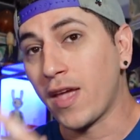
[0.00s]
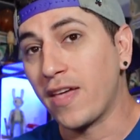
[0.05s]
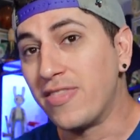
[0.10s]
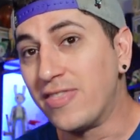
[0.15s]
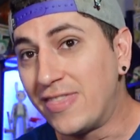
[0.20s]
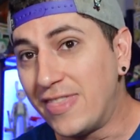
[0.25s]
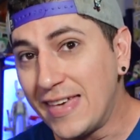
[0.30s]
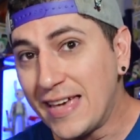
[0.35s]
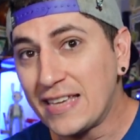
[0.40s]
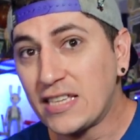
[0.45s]

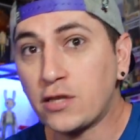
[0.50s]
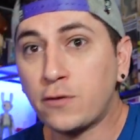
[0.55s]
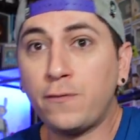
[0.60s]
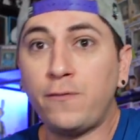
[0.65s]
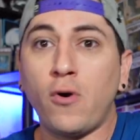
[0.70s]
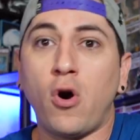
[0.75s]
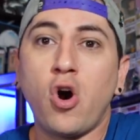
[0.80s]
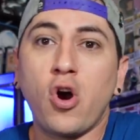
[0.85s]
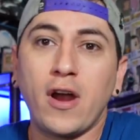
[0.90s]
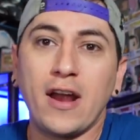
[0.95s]
this
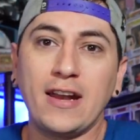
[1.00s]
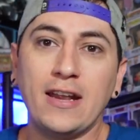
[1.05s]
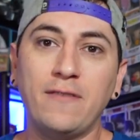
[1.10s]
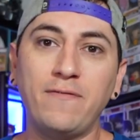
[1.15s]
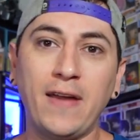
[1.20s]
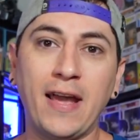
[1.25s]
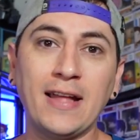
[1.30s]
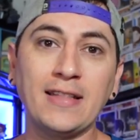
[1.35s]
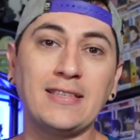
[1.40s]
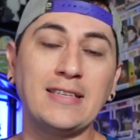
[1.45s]
far in
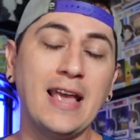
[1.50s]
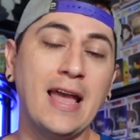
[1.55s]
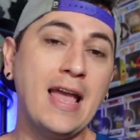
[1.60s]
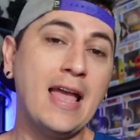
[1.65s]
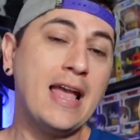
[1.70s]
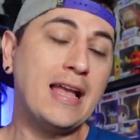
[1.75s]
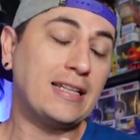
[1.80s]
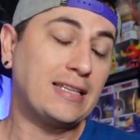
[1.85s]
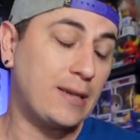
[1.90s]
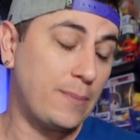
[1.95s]
advance
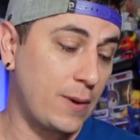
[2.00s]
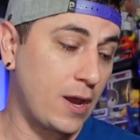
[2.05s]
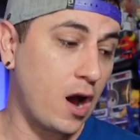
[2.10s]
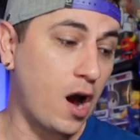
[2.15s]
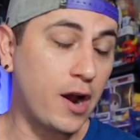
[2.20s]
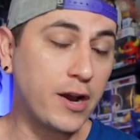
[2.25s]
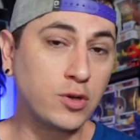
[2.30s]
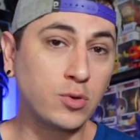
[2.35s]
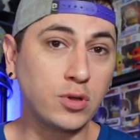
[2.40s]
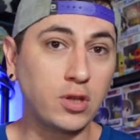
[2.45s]
to be
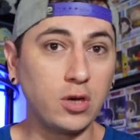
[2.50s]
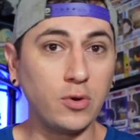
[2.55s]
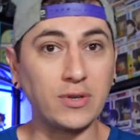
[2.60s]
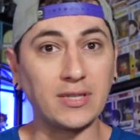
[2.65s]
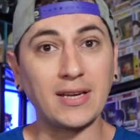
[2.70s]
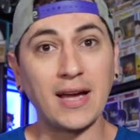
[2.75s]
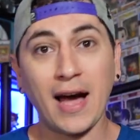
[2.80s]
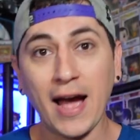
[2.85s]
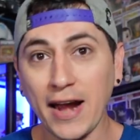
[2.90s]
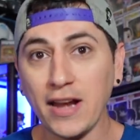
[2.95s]
honest with you,
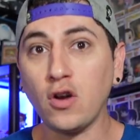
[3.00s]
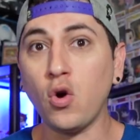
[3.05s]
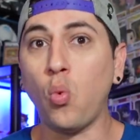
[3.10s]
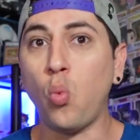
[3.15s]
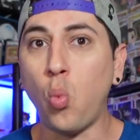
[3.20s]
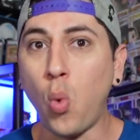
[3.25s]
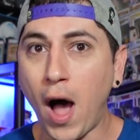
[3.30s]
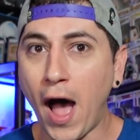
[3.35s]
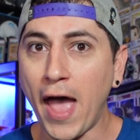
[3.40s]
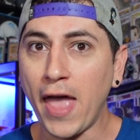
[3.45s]
it's kind
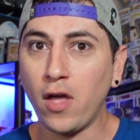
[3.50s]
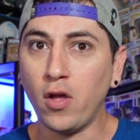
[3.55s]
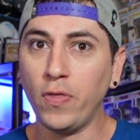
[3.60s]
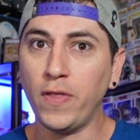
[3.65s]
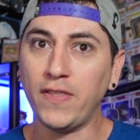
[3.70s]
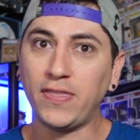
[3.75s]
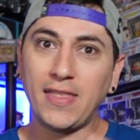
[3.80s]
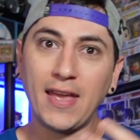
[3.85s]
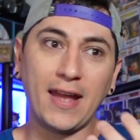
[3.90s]
of wild that